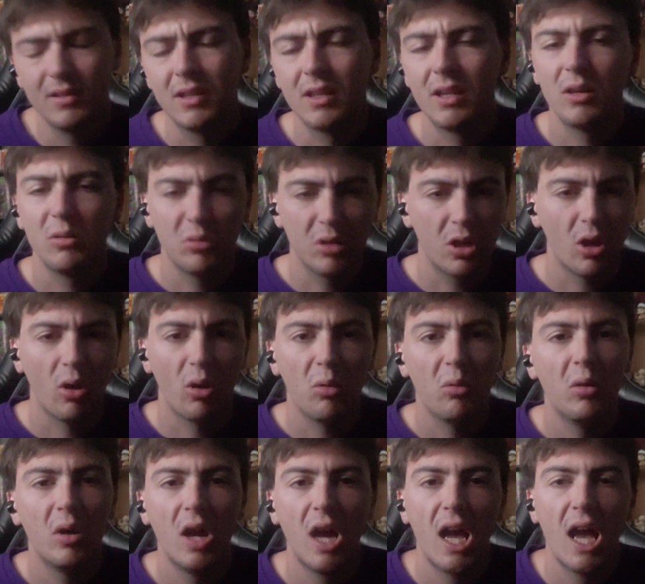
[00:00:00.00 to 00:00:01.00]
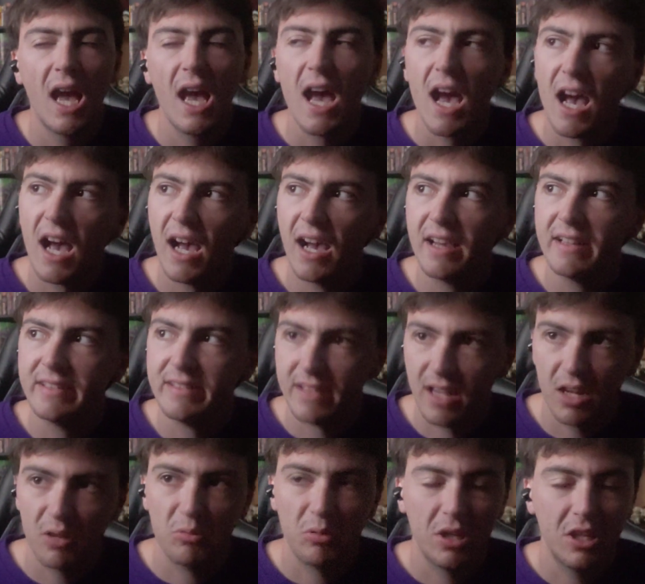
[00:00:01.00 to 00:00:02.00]
Here we go.
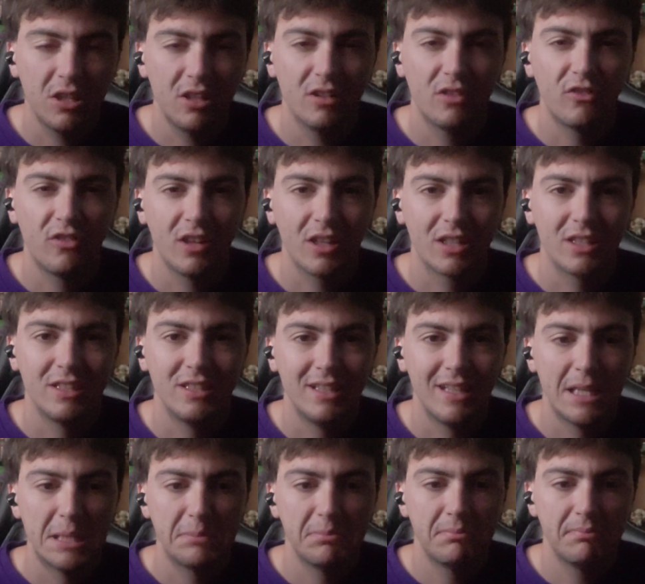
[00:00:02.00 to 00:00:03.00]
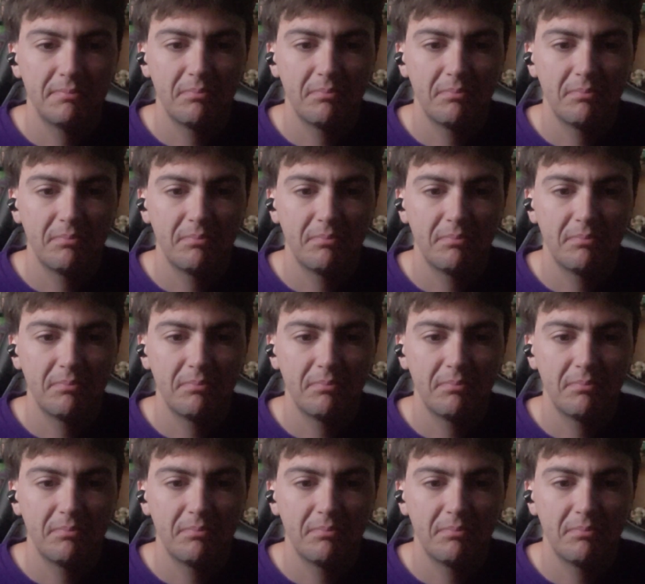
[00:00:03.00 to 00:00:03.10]
Nightwing is fucking dead.